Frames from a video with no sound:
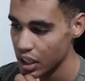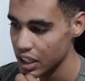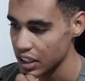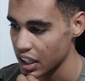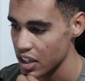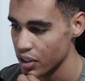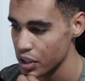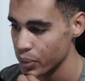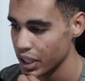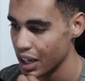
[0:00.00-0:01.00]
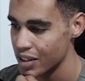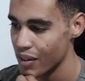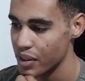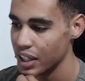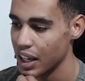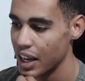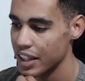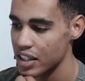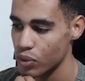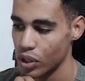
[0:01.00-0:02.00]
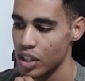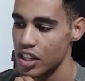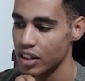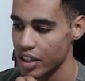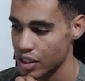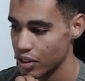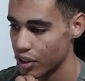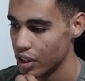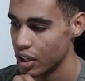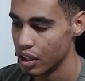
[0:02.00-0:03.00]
and here you will have something like a strategy tester.